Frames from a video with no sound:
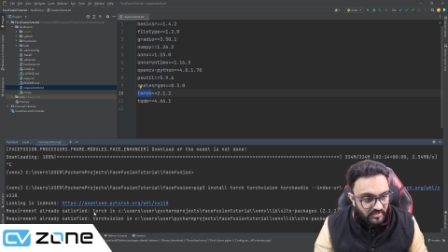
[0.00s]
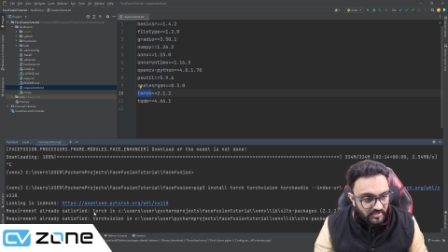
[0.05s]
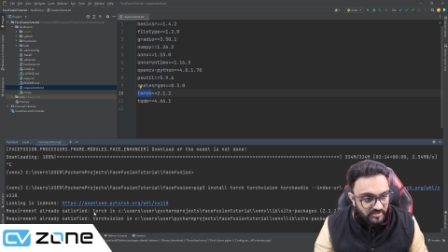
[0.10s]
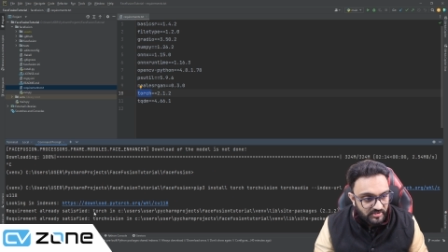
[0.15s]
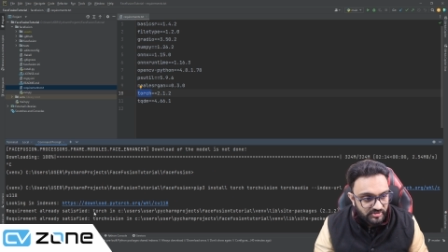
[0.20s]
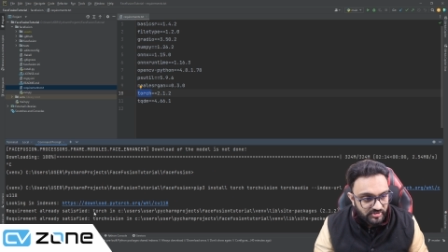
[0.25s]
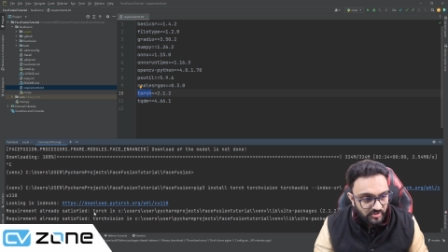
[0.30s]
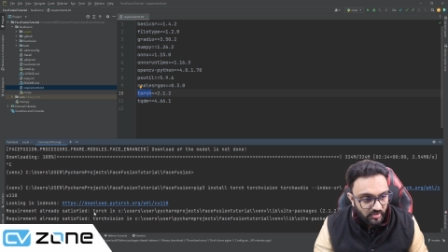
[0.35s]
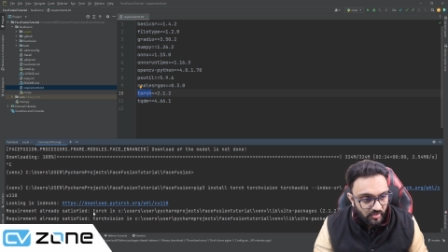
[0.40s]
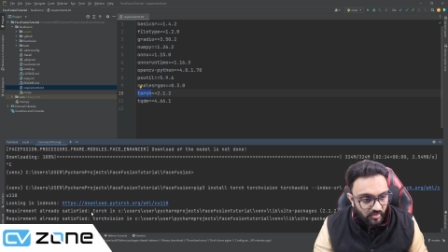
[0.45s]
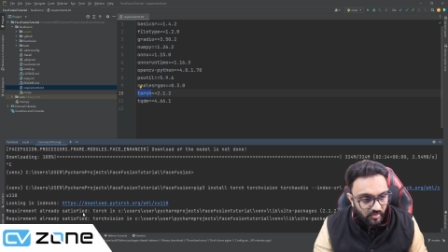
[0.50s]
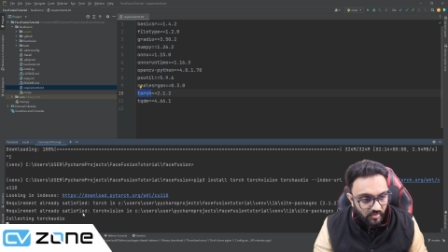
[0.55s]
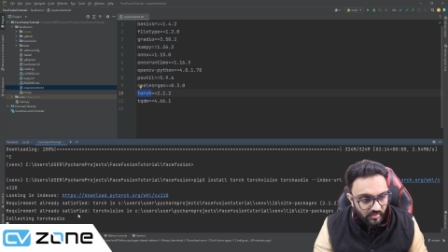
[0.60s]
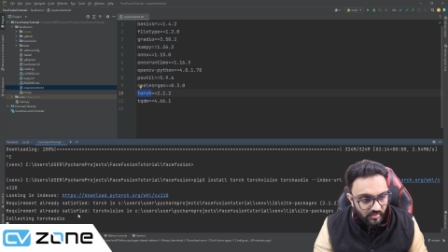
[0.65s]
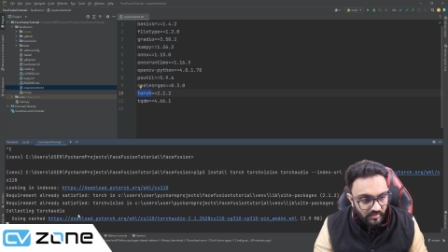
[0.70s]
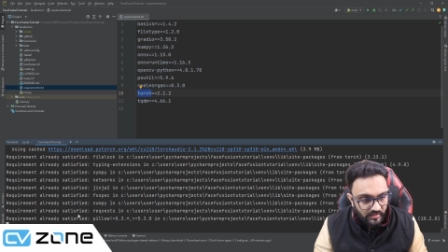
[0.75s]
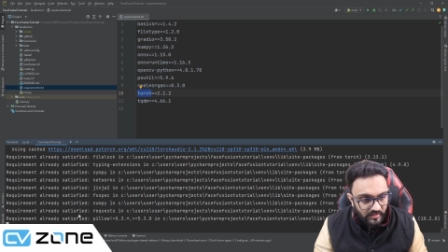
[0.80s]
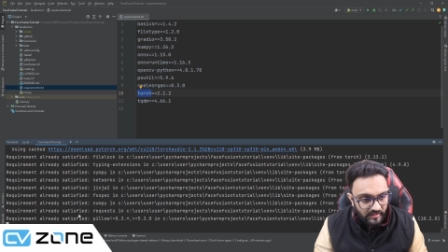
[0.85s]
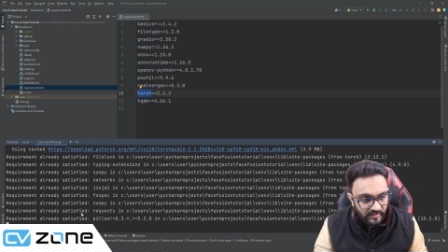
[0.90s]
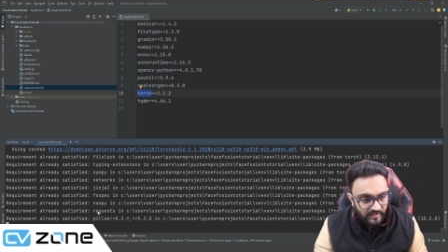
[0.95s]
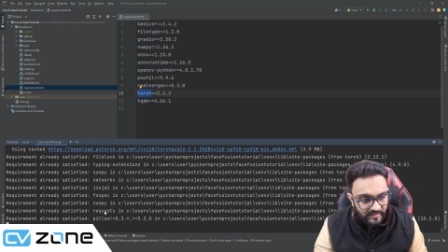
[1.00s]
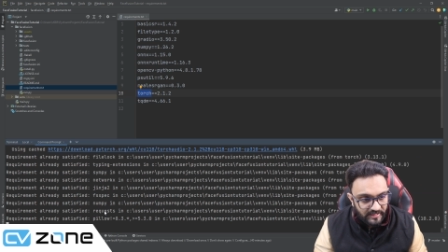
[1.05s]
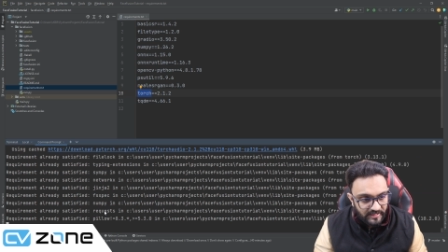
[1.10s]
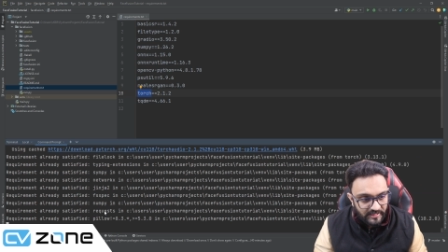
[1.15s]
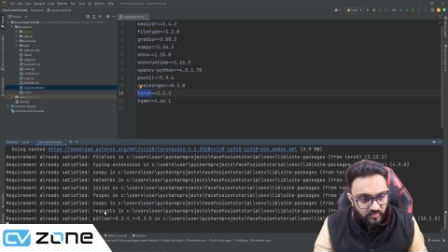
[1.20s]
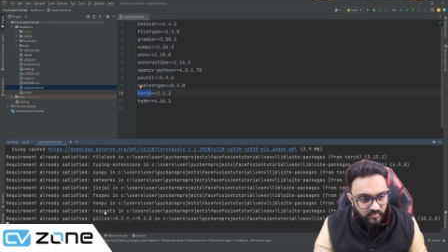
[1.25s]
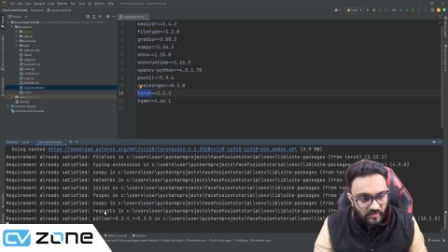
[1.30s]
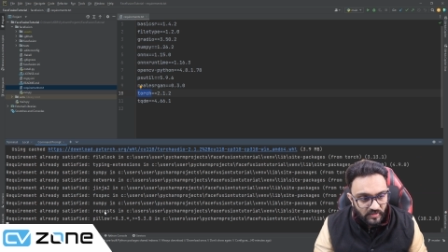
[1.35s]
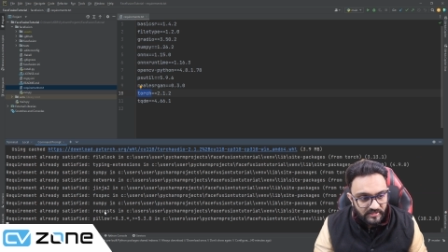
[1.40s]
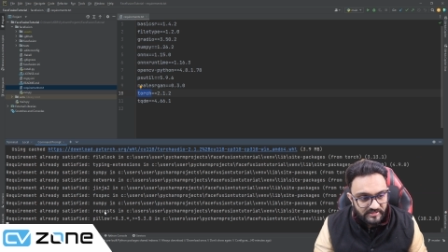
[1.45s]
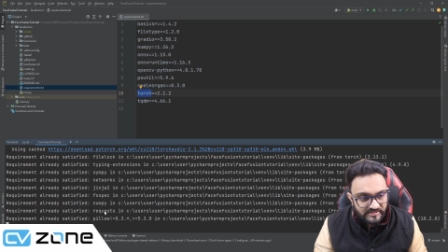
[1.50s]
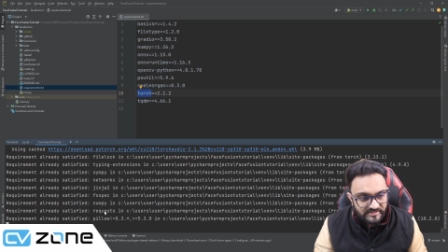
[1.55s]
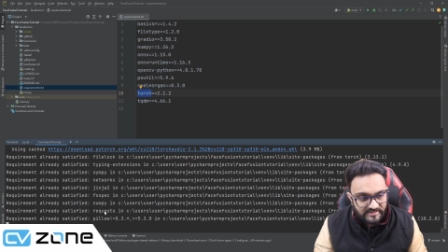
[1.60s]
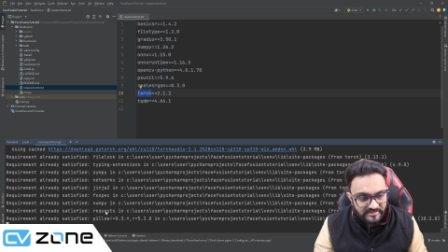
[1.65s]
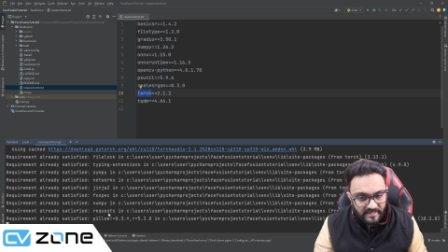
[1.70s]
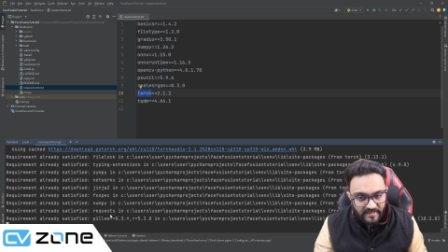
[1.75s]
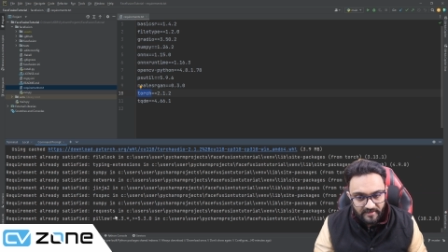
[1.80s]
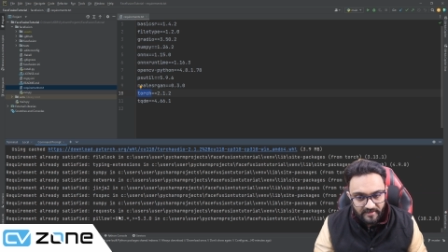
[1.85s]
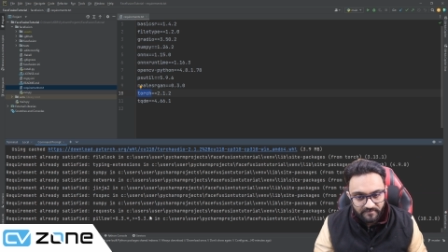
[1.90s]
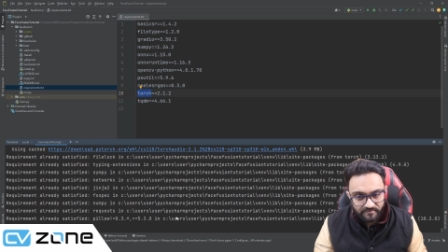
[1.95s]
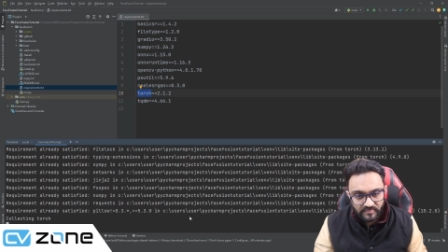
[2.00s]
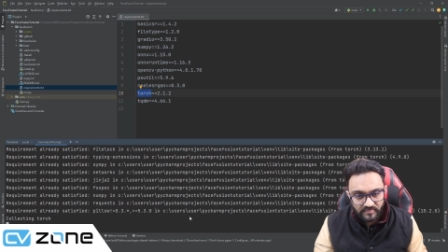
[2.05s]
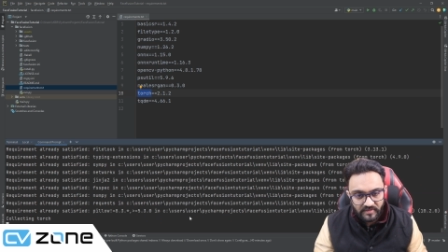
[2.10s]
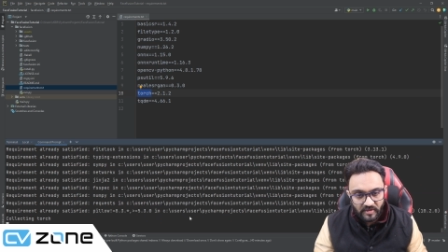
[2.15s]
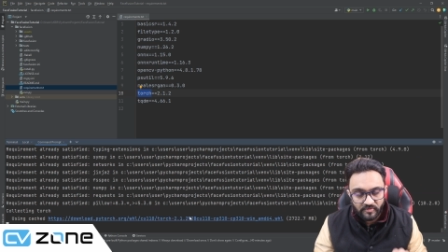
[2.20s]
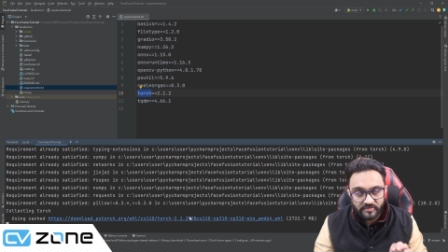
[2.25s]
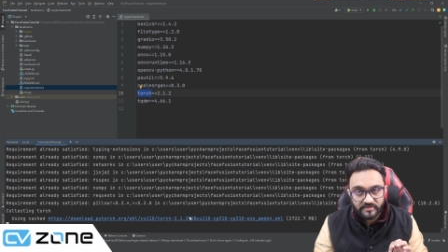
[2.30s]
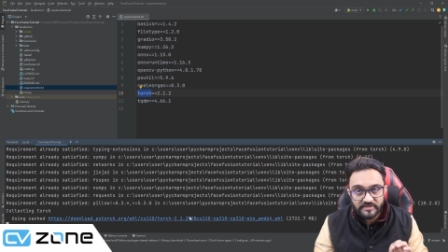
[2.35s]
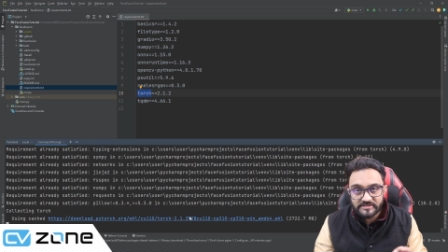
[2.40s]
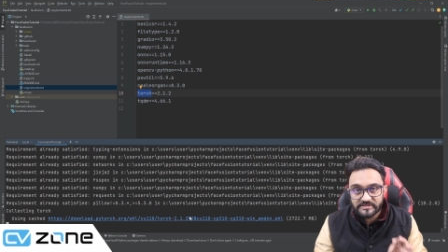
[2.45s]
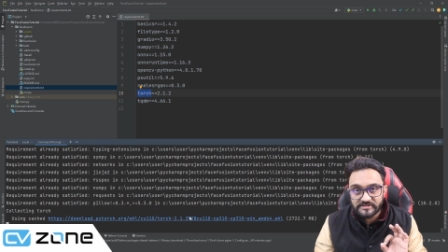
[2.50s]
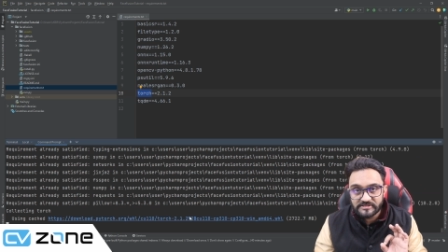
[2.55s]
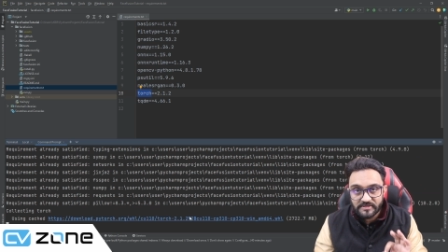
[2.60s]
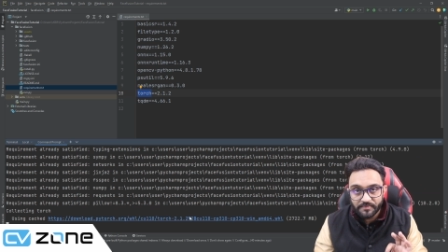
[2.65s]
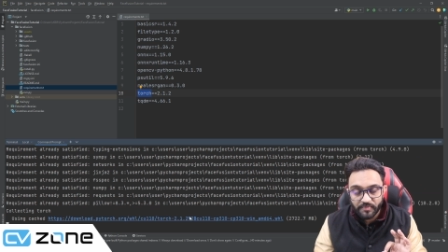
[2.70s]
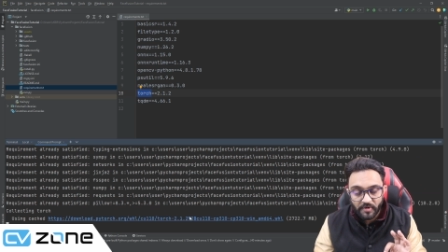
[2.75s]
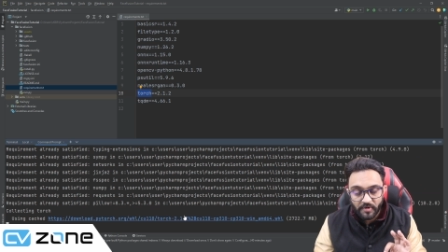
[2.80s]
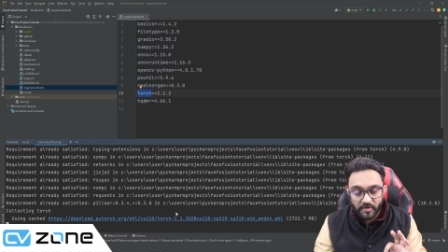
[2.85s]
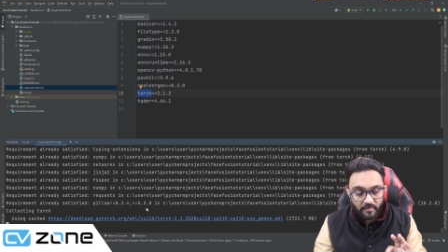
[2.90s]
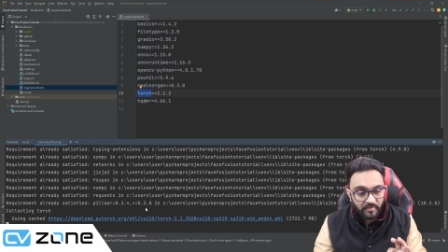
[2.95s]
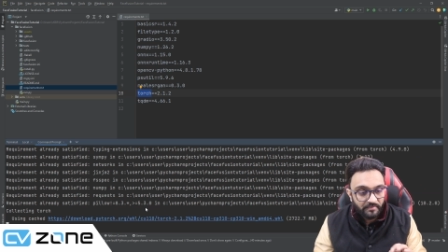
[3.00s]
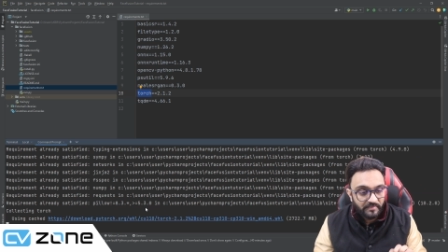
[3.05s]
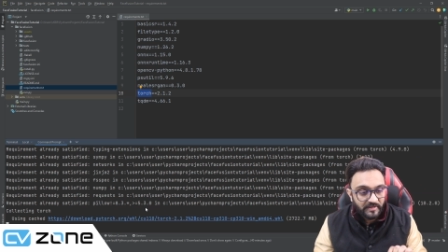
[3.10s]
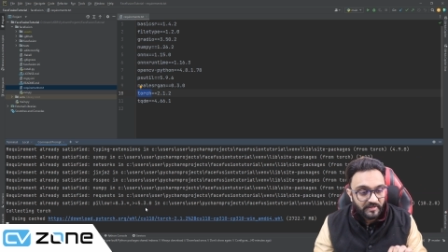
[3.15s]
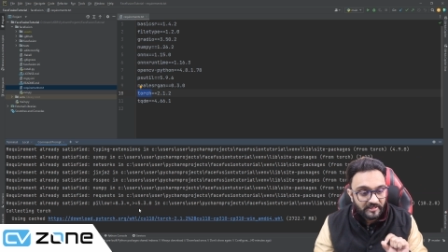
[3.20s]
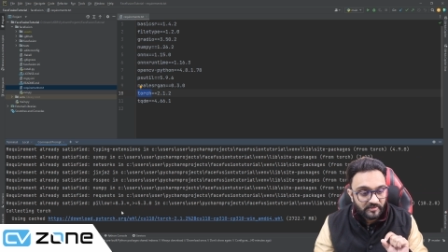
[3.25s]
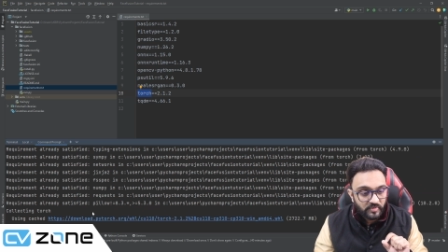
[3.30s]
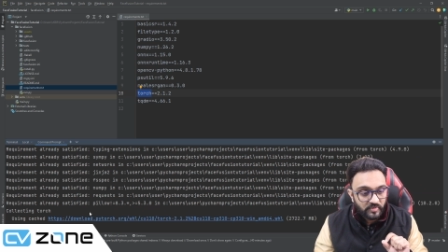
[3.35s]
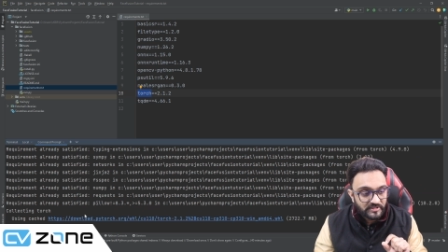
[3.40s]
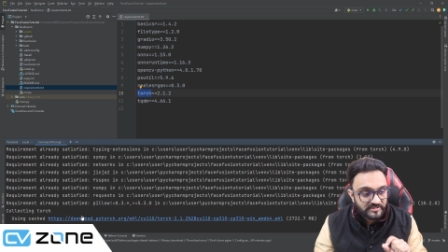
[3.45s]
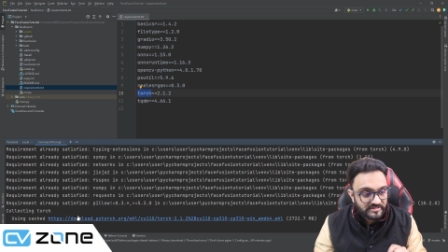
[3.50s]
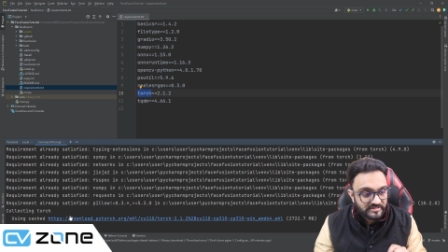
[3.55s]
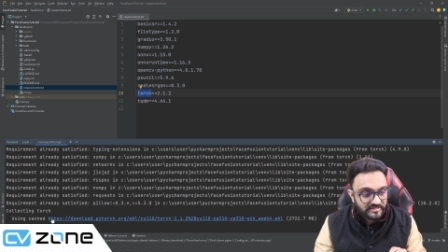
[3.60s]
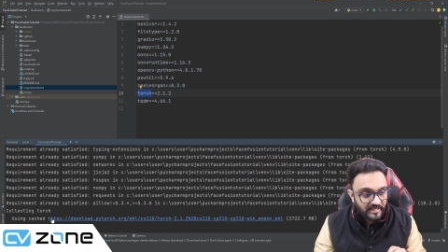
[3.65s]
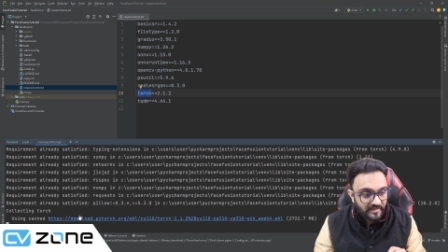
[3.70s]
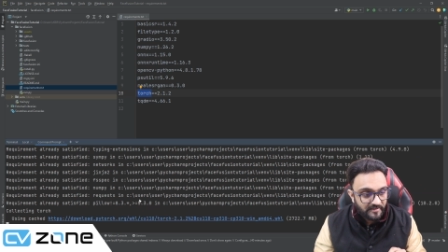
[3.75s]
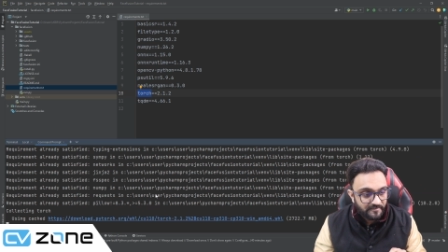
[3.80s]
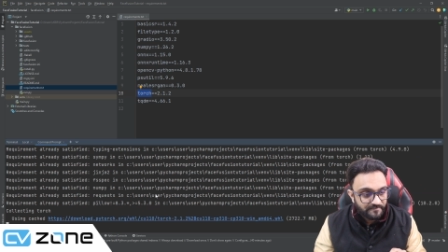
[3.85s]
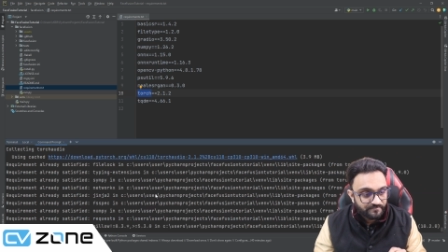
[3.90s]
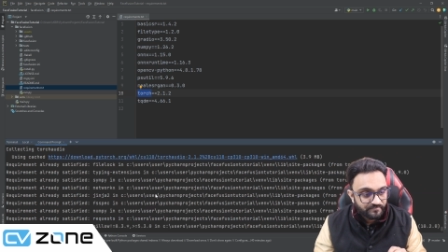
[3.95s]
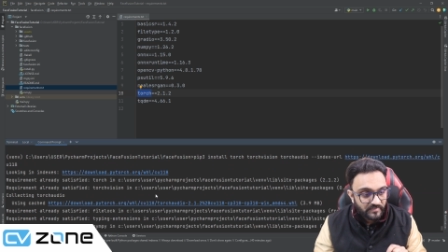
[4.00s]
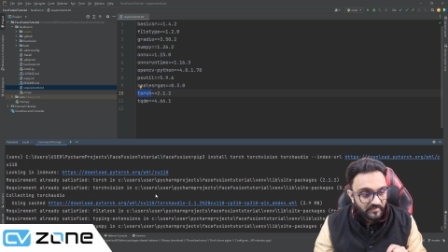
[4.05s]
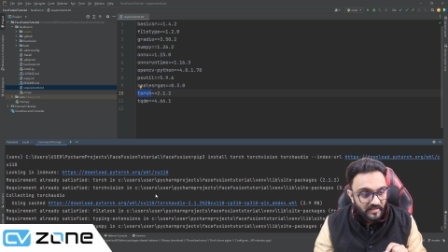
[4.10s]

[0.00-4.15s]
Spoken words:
So it will say, now this is the problem, it will say